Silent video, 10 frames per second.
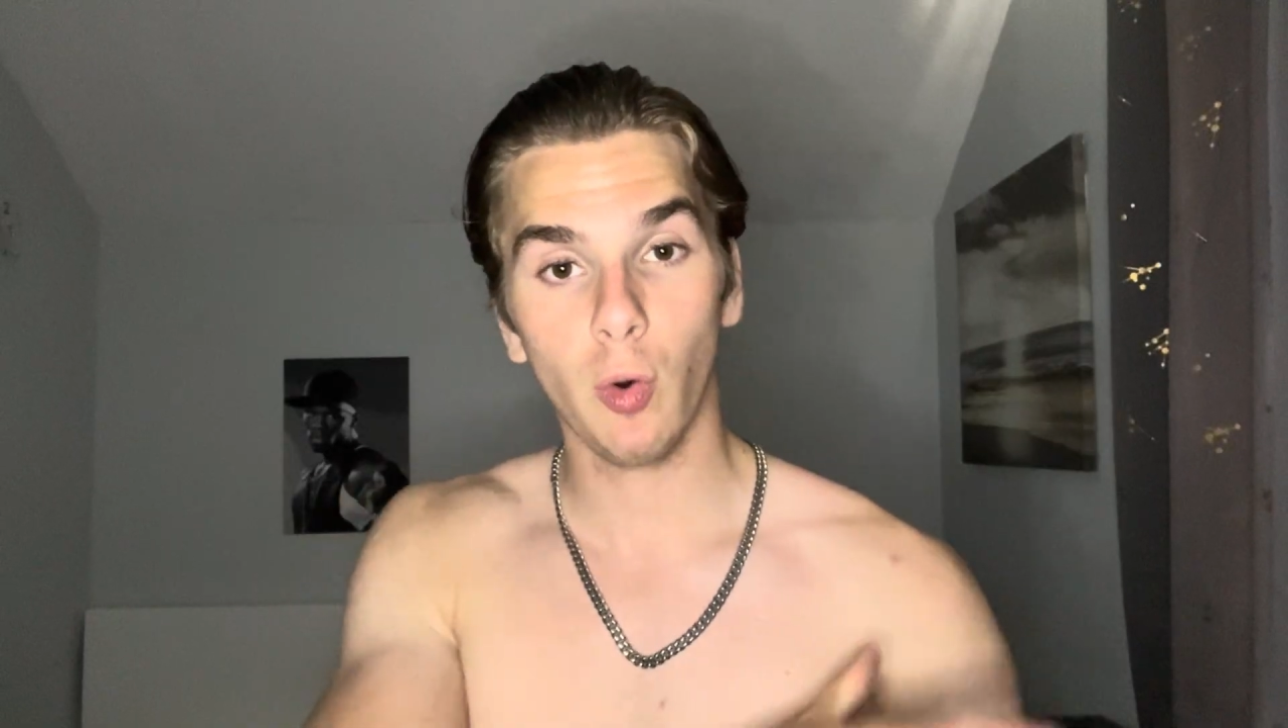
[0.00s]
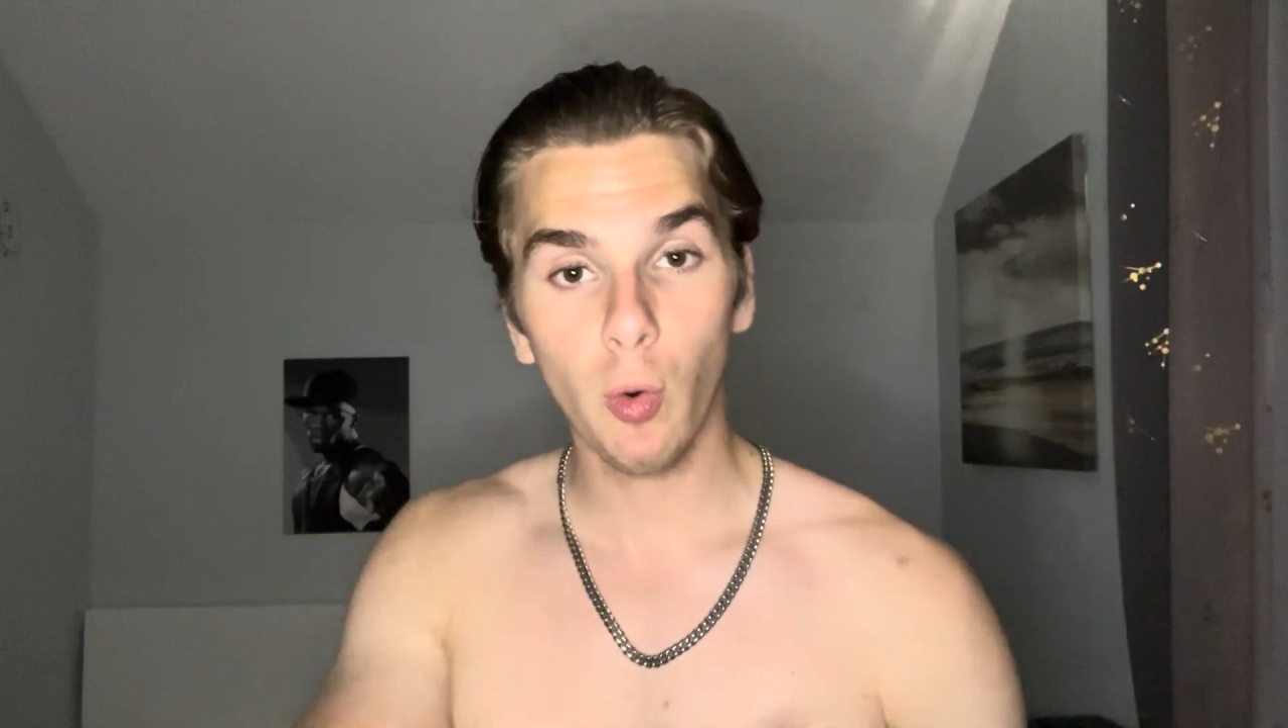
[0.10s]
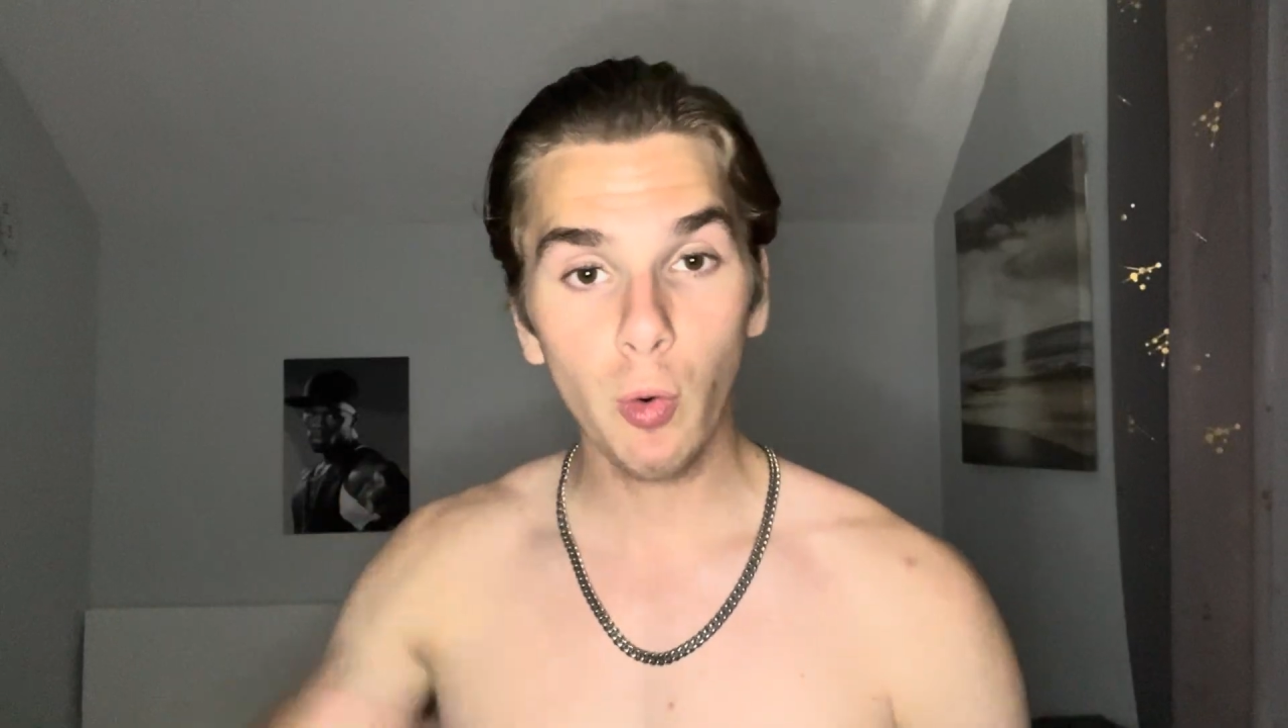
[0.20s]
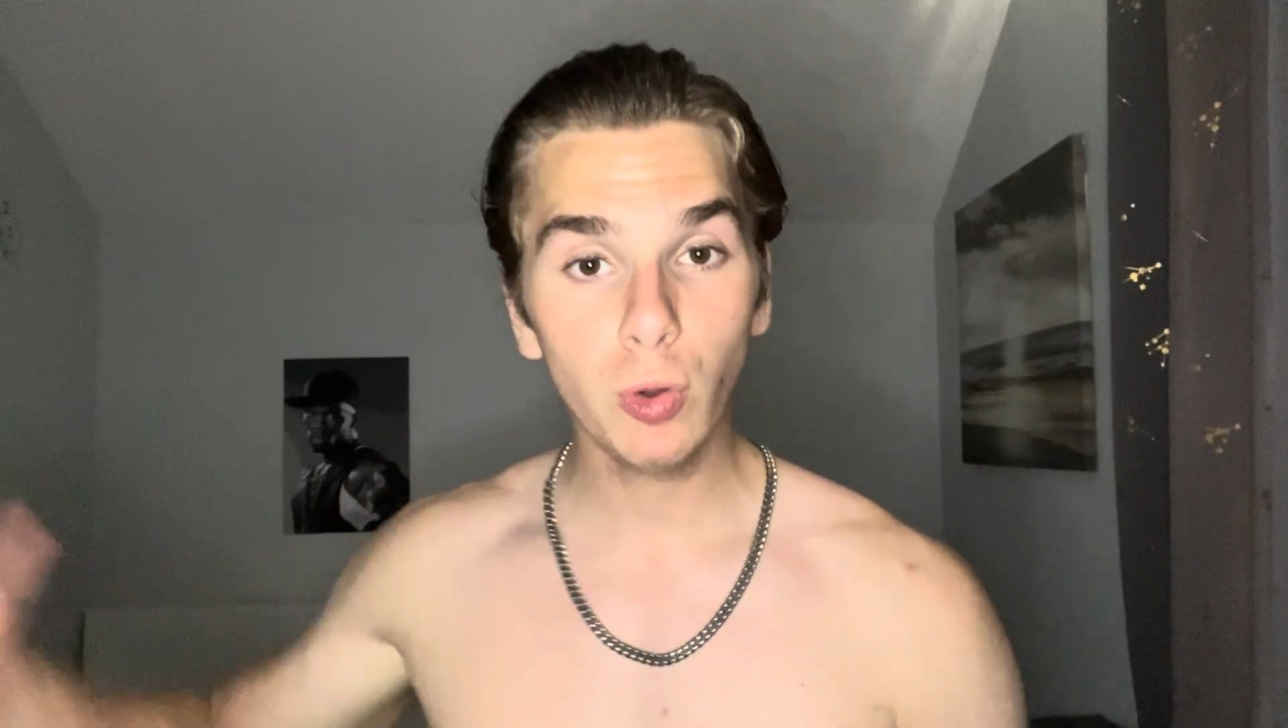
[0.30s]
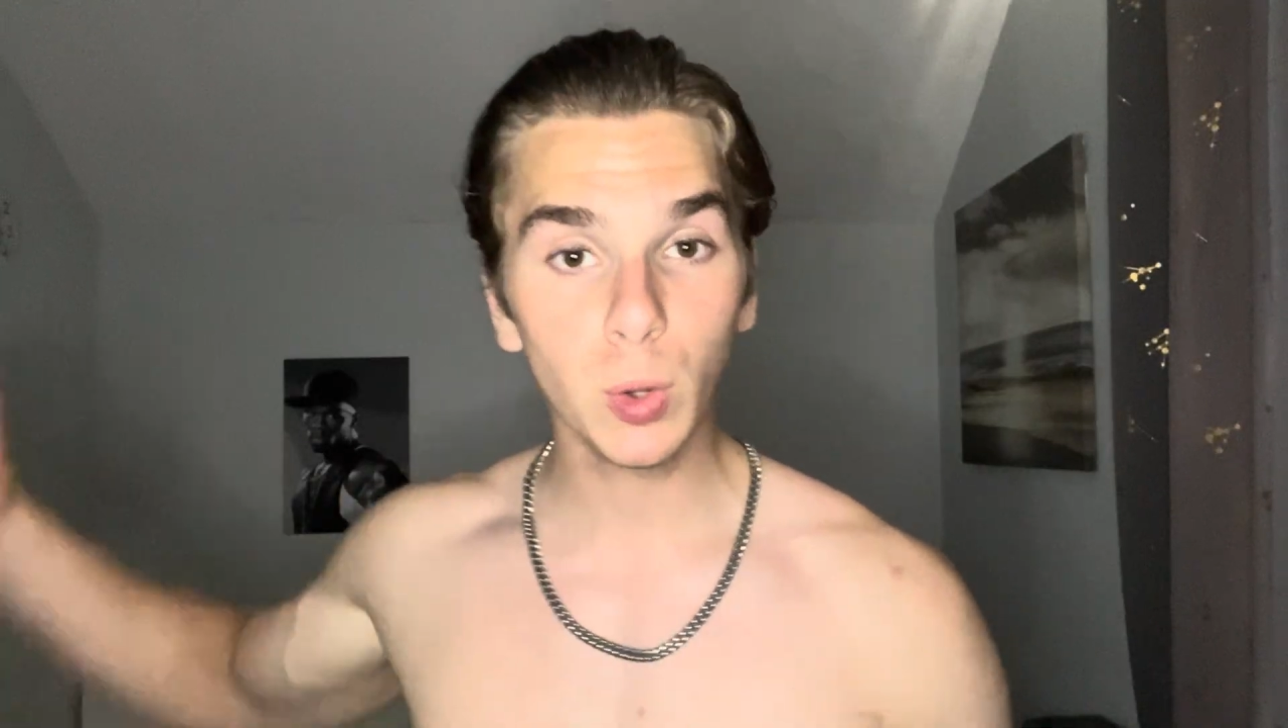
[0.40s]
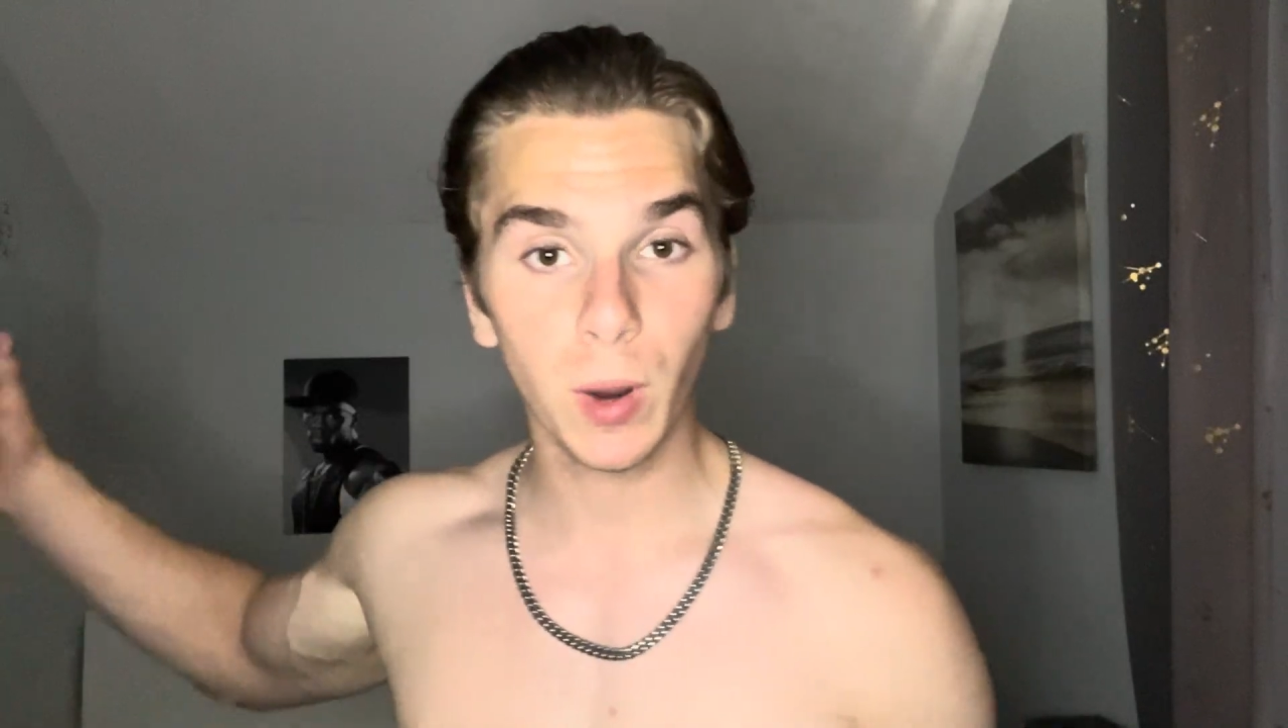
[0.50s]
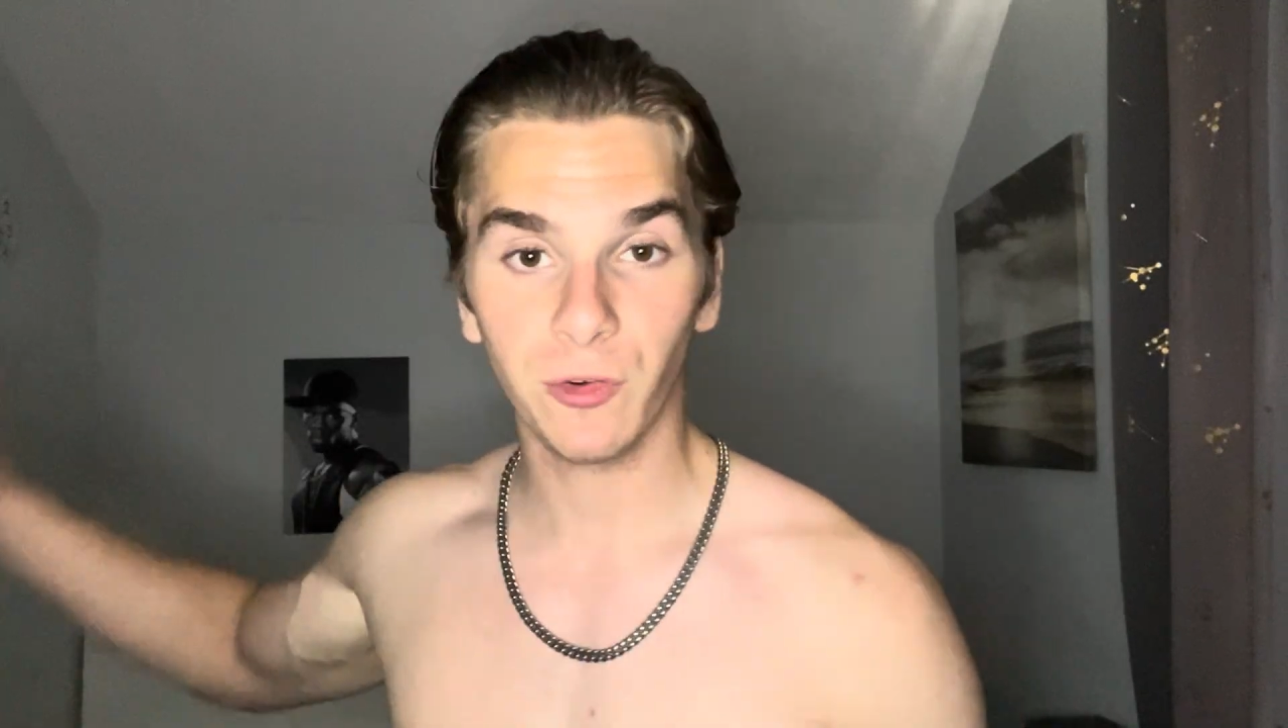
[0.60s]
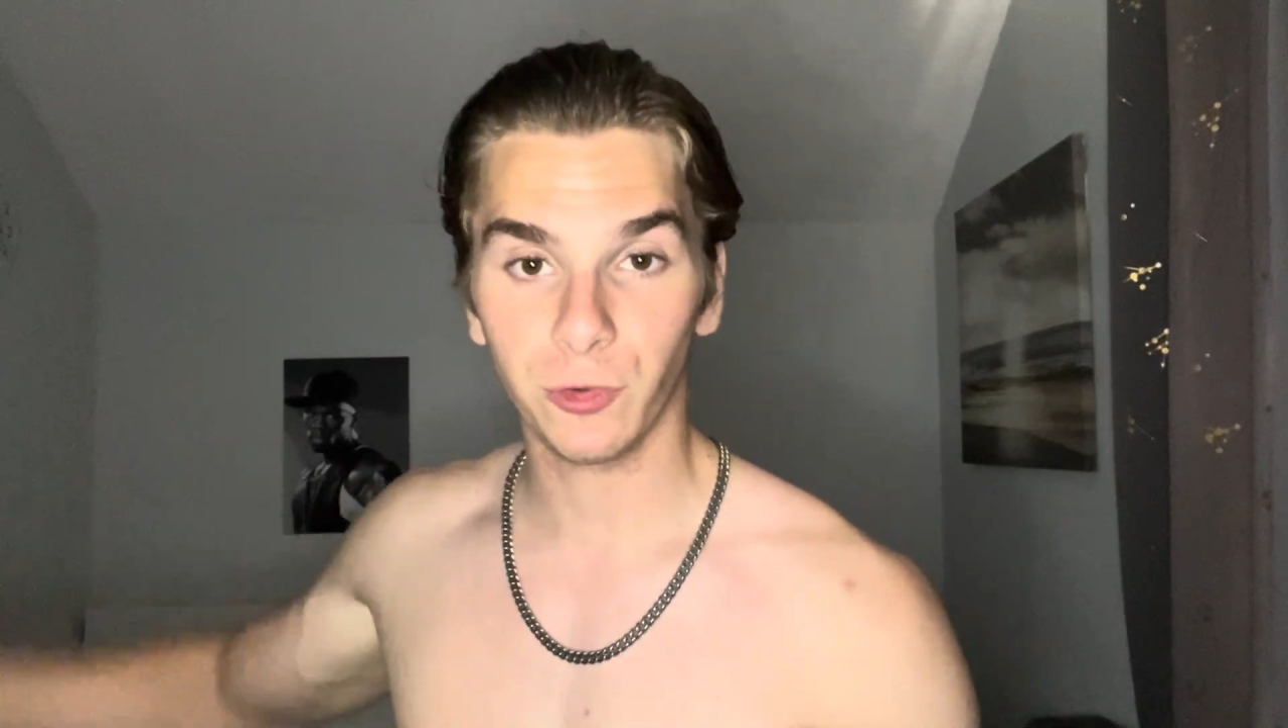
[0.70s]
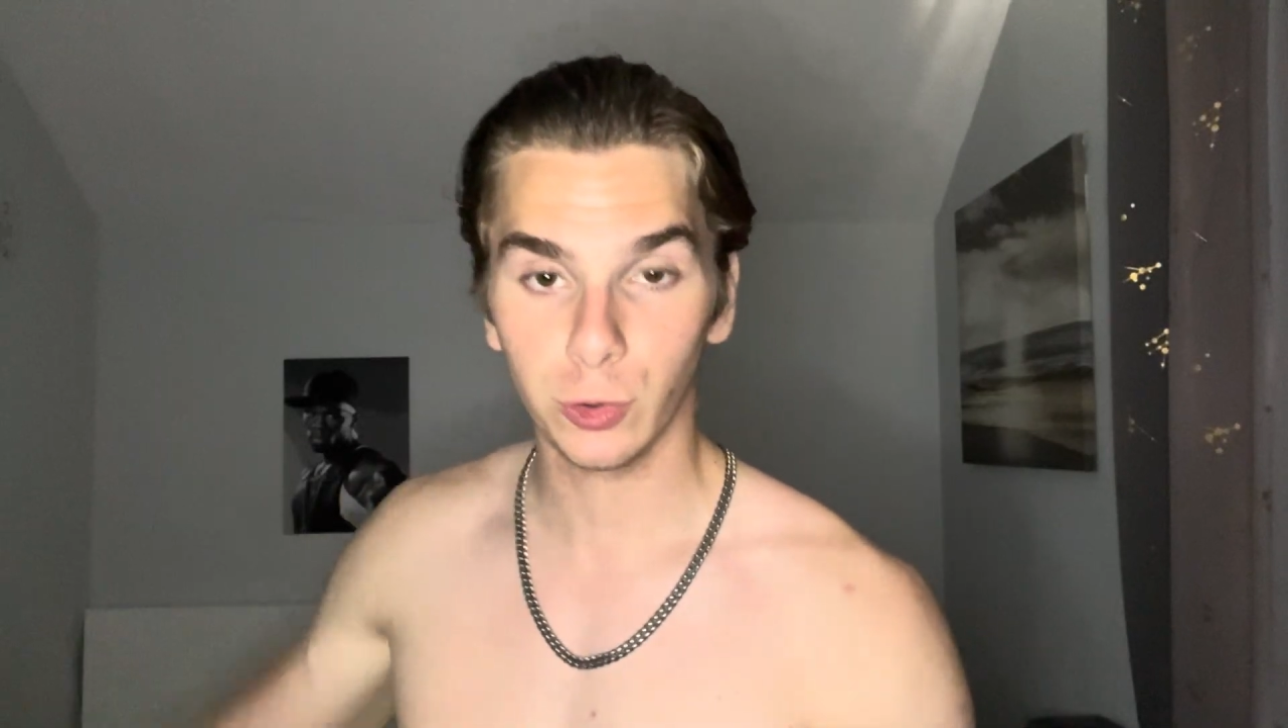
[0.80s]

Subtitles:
all the way through